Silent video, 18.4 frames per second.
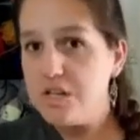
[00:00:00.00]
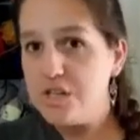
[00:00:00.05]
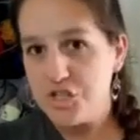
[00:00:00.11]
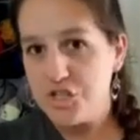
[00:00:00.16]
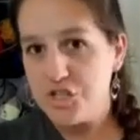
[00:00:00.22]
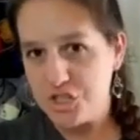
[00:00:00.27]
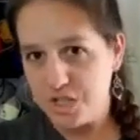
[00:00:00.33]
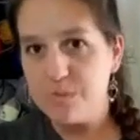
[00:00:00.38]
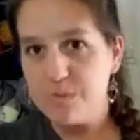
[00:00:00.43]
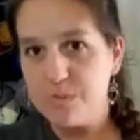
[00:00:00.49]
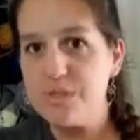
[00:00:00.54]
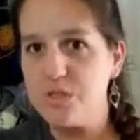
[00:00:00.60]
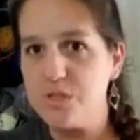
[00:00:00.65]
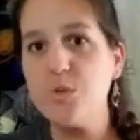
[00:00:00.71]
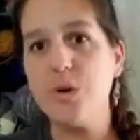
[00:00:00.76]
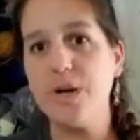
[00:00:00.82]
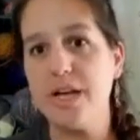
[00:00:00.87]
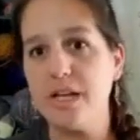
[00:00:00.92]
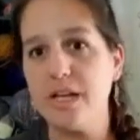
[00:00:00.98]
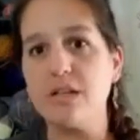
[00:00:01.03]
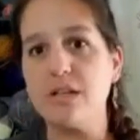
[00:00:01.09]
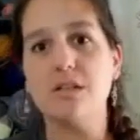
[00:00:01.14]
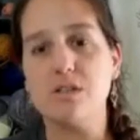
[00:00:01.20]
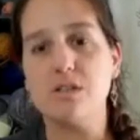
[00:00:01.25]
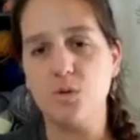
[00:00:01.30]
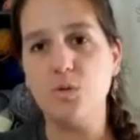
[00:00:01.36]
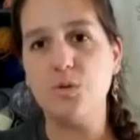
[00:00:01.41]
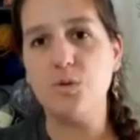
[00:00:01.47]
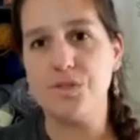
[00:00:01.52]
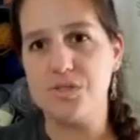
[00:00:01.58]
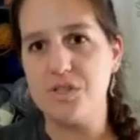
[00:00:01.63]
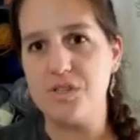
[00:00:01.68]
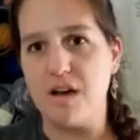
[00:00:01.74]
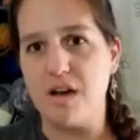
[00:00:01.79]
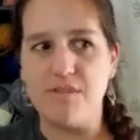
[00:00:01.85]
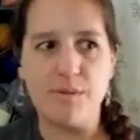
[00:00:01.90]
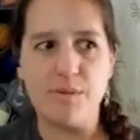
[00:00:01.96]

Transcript: she was doing cool stuff.